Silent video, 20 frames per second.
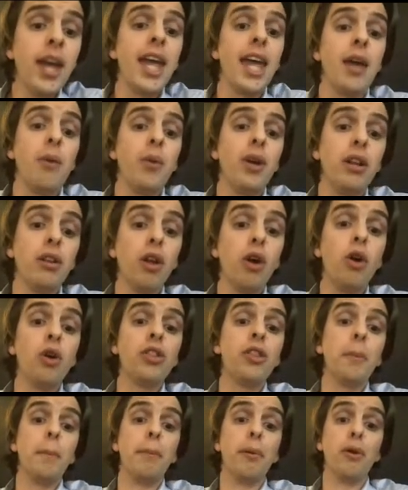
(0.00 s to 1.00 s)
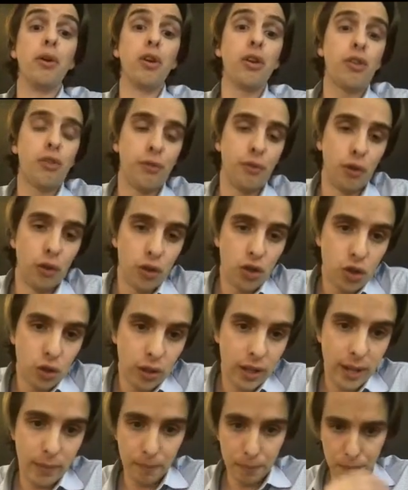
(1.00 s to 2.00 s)
and we load the burrs
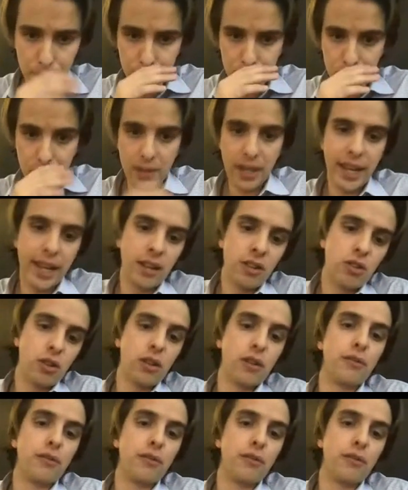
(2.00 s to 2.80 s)
virtually into the